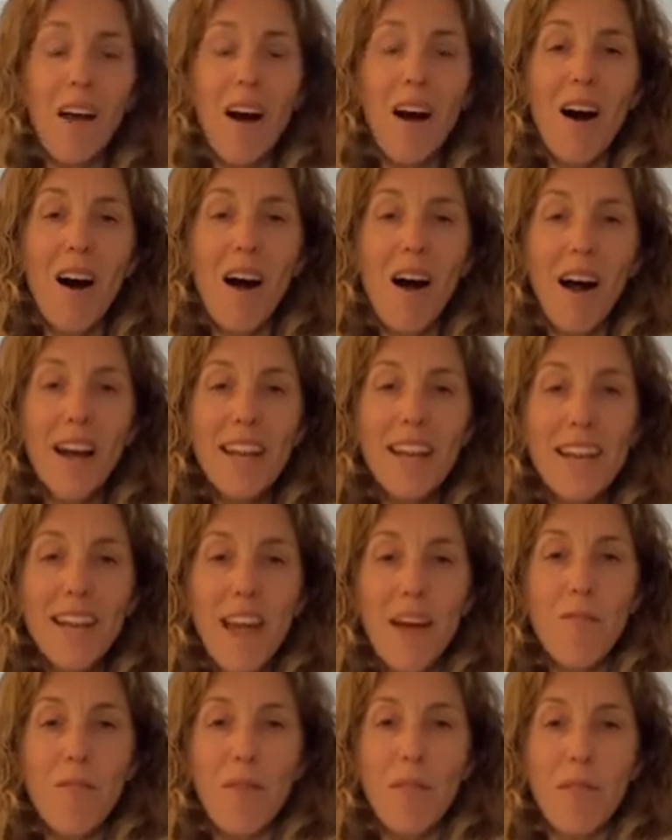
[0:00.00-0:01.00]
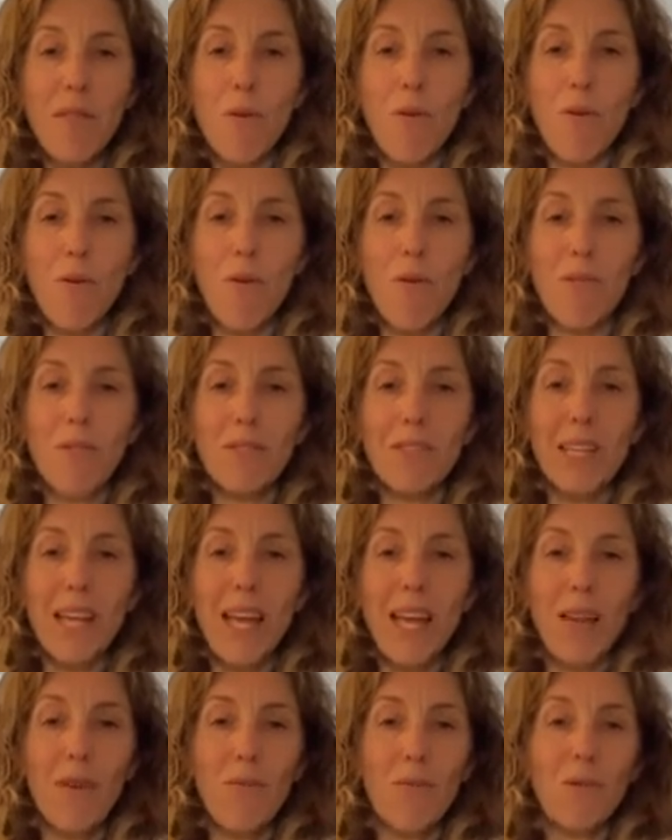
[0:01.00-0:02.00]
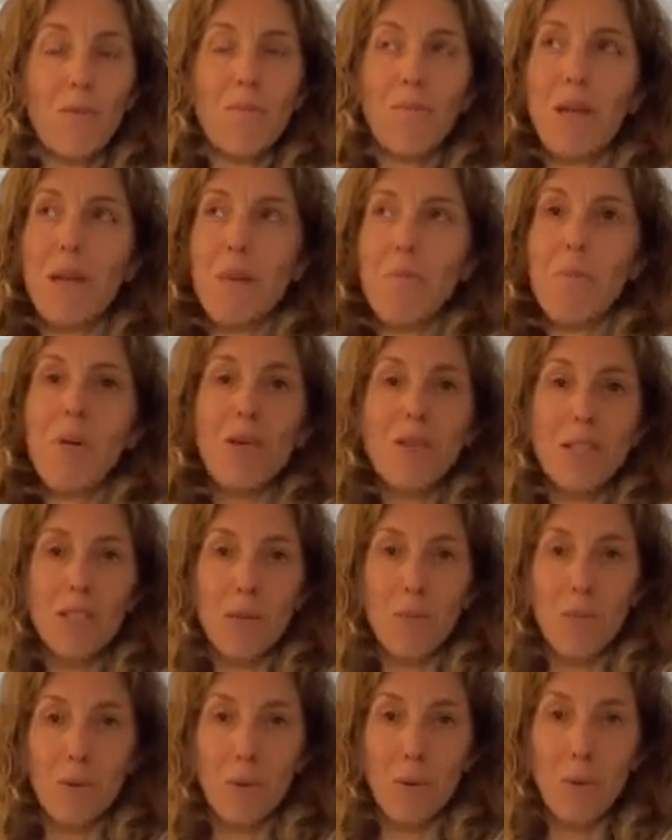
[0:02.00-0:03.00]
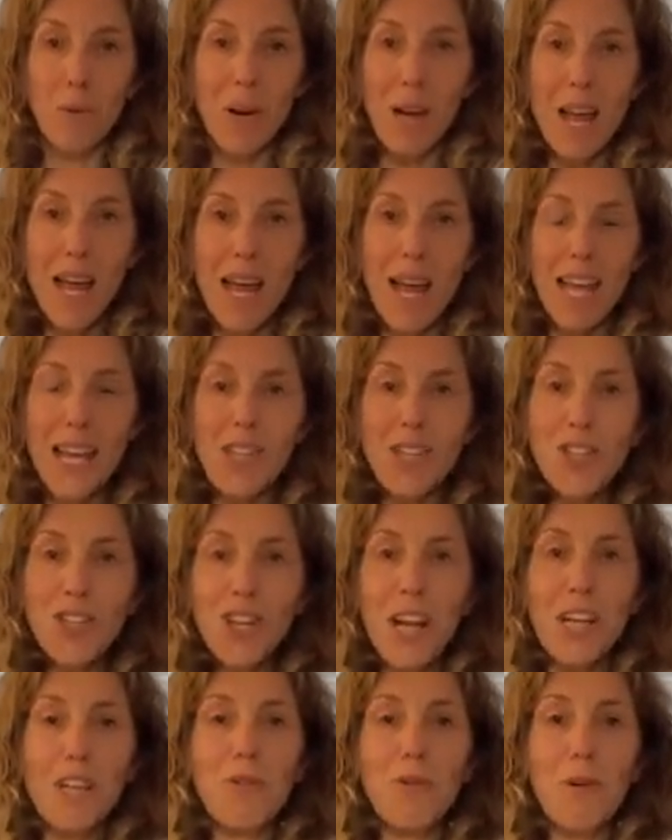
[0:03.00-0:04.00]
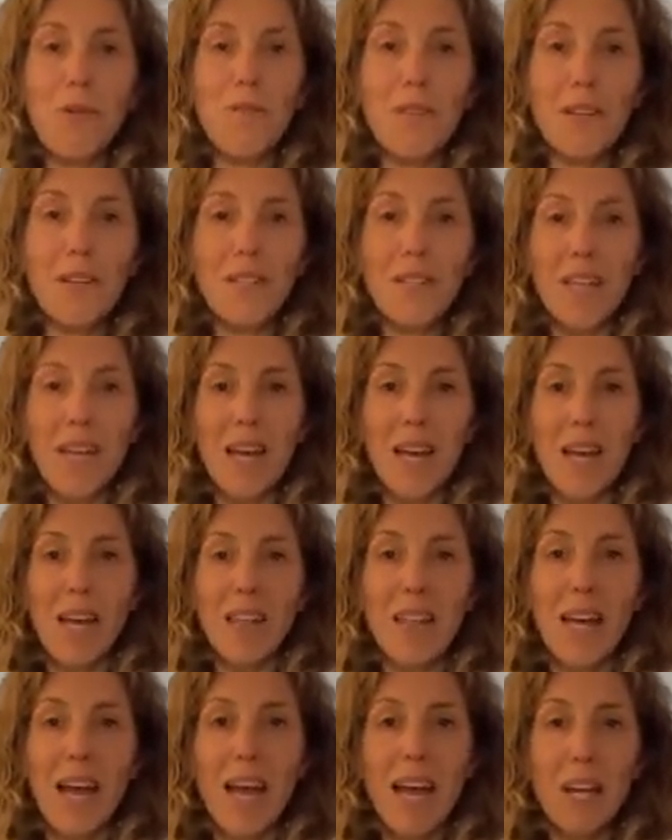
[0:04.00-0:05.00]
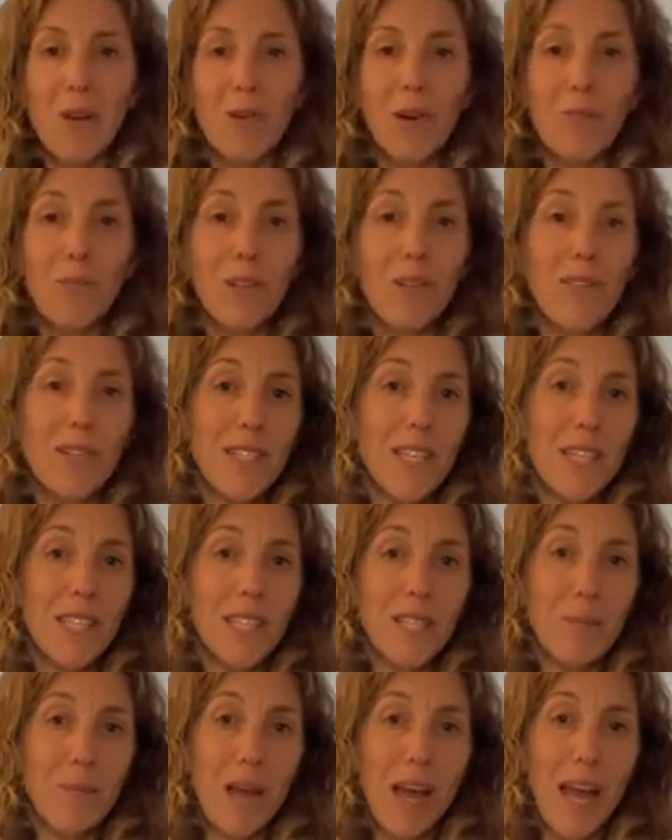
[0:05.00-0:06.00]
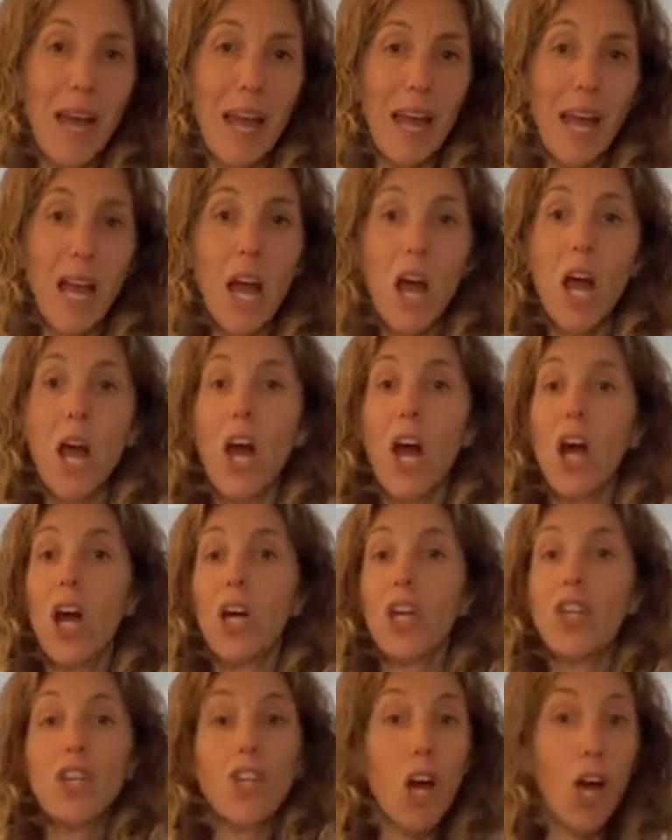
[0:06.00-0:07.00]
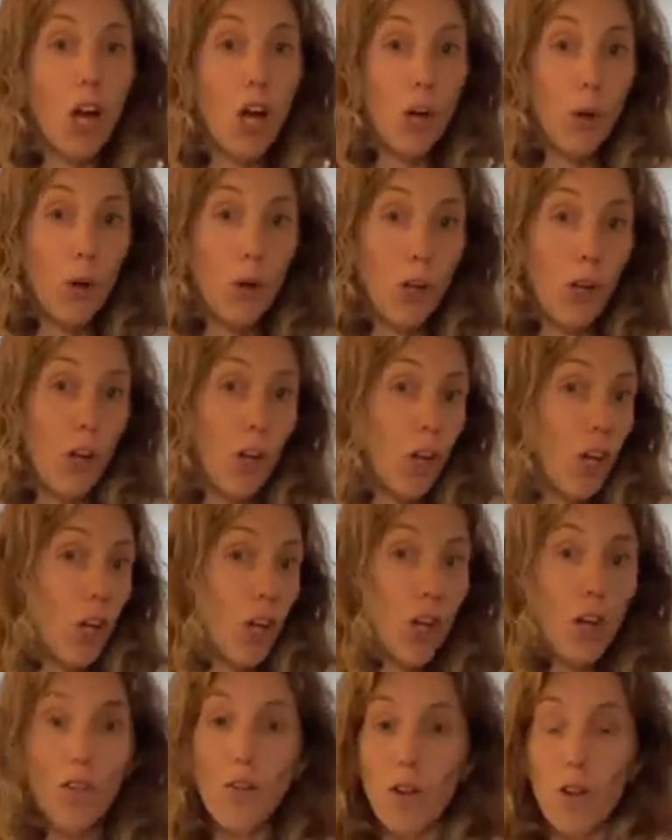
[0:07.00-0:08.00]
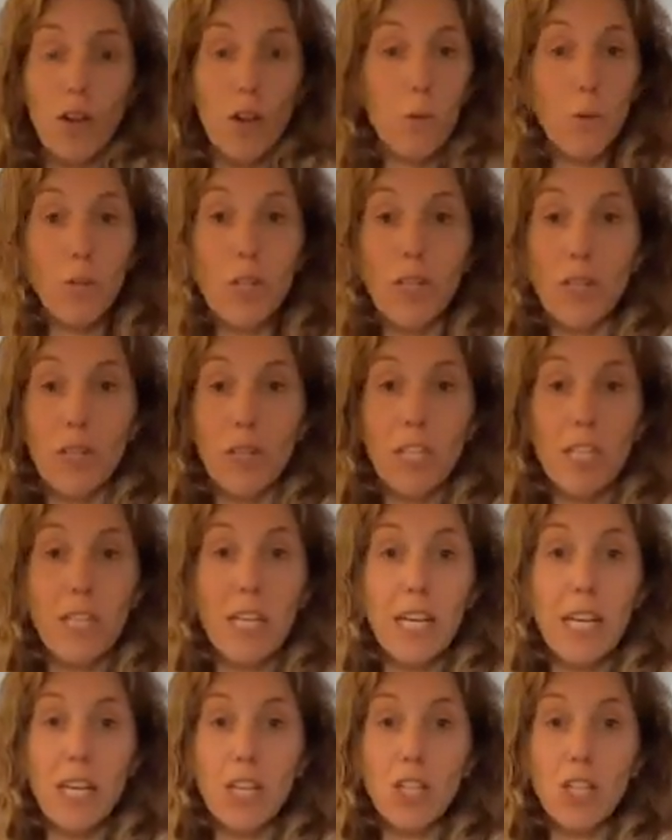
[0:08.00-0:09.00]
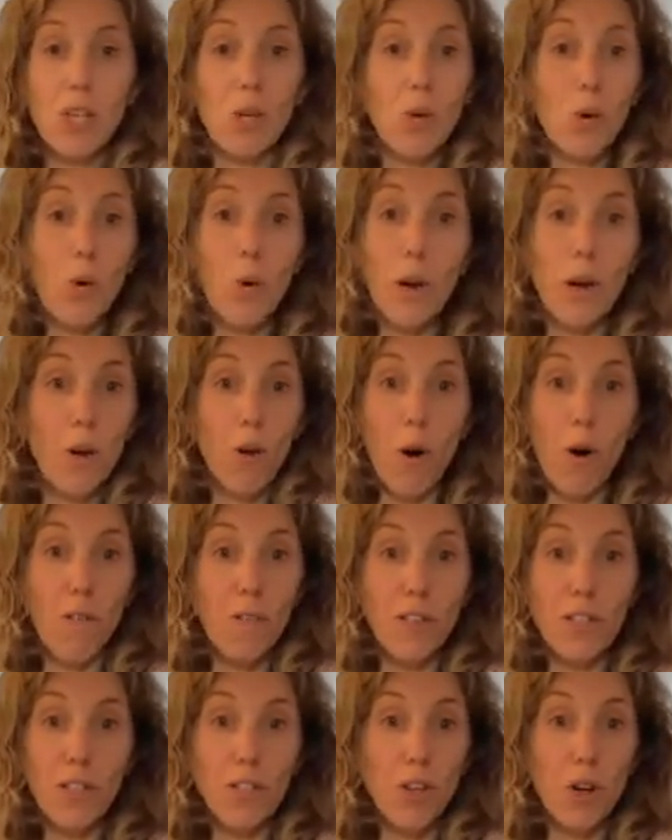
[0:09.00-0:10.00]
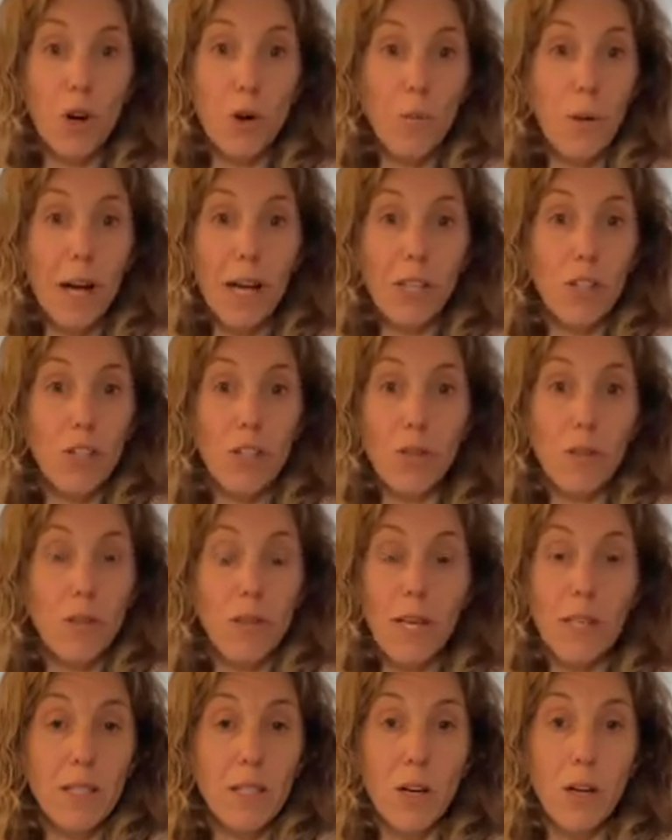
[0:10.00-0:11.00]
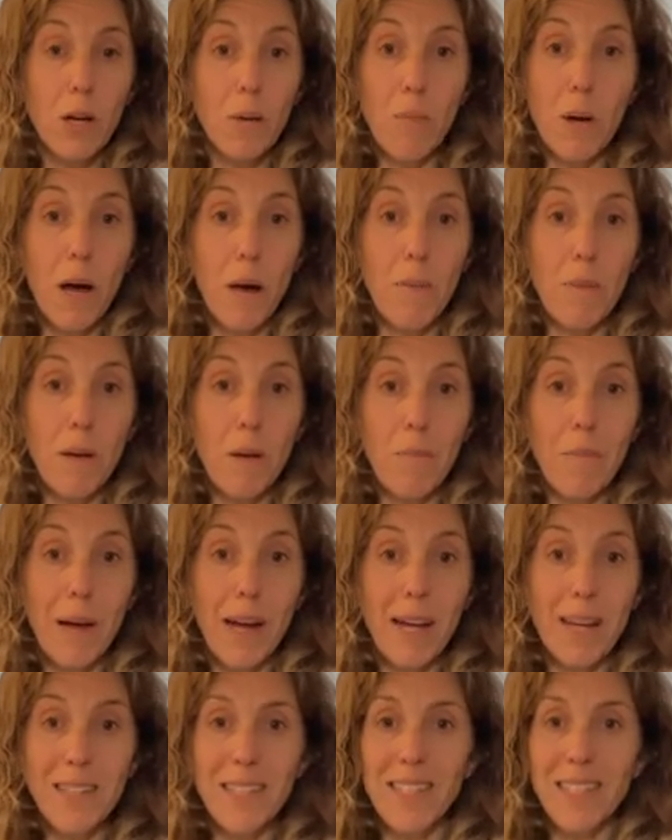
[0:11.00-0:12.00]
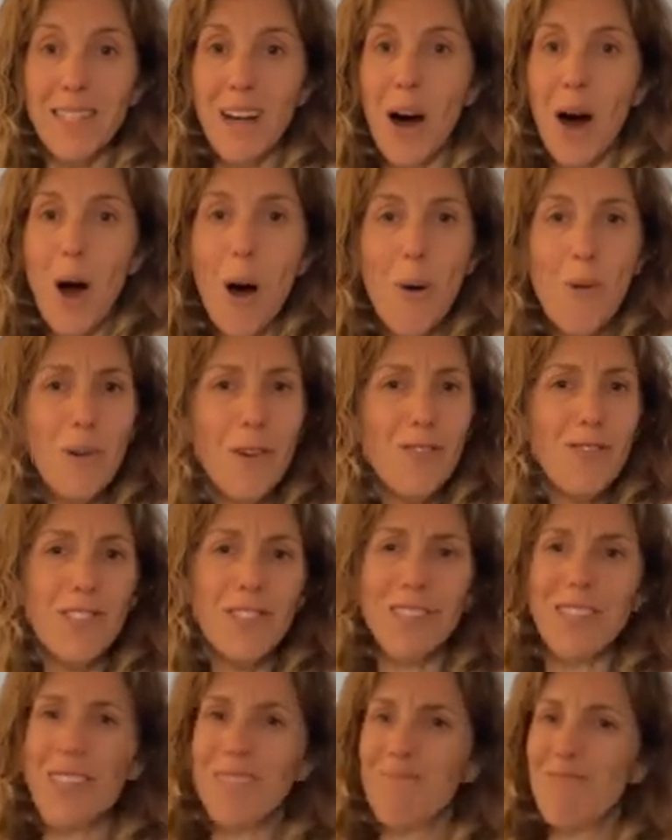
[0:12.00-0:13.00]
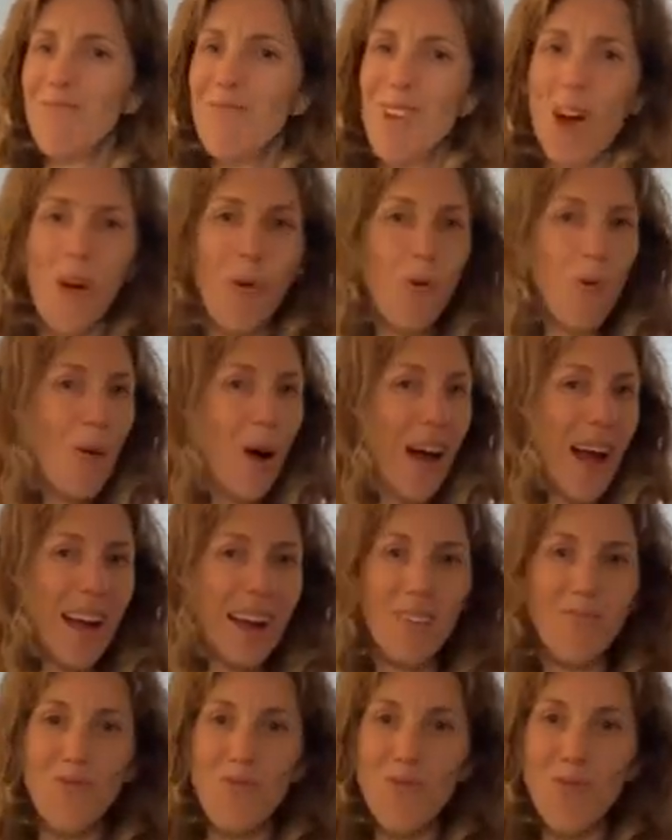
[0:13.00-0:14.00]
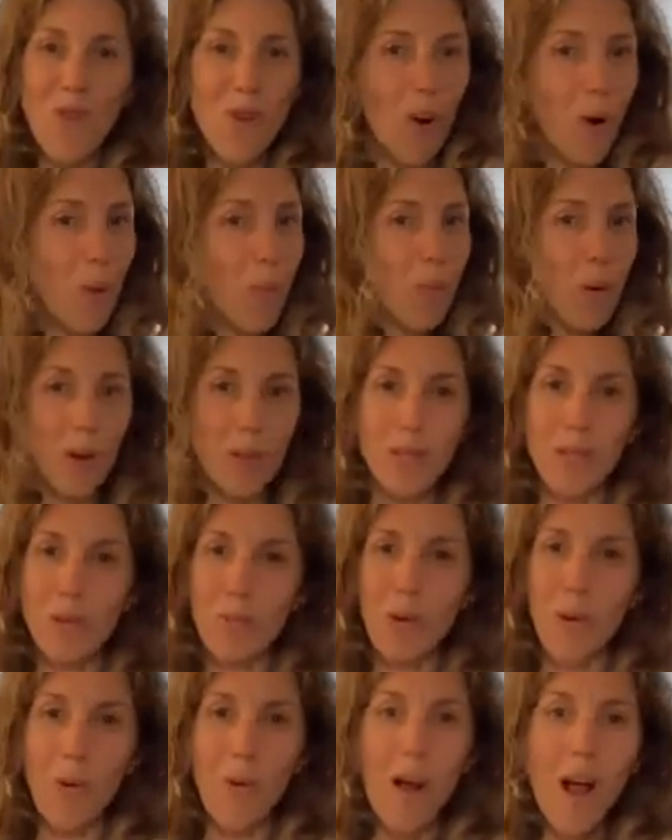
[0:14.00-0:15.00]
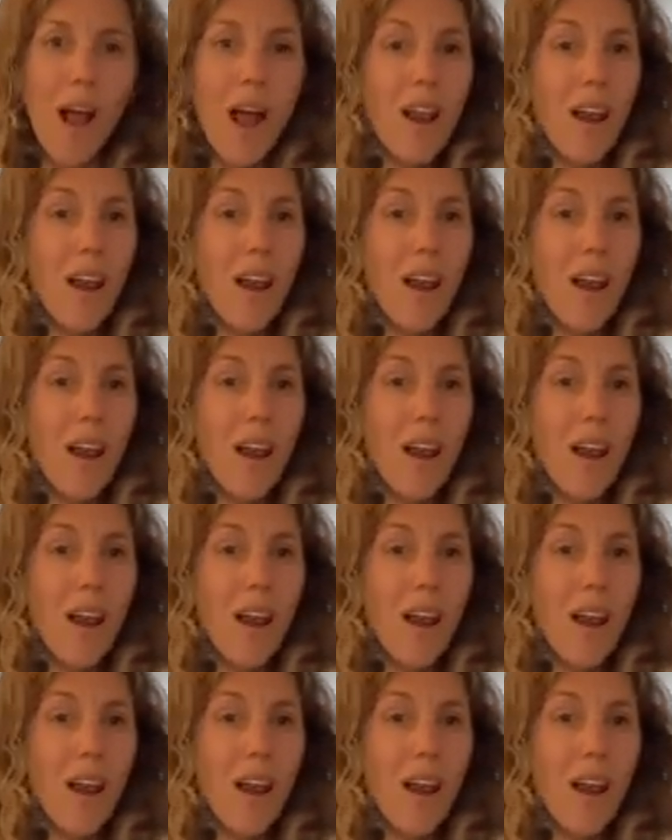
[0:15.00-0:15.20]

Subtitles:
I never thought it would be possible in January of this year that anyone would have said to me, Jo, you've got the opportunity to quit your office job and do this on a permanent basis. I would have just said, no way, not possible.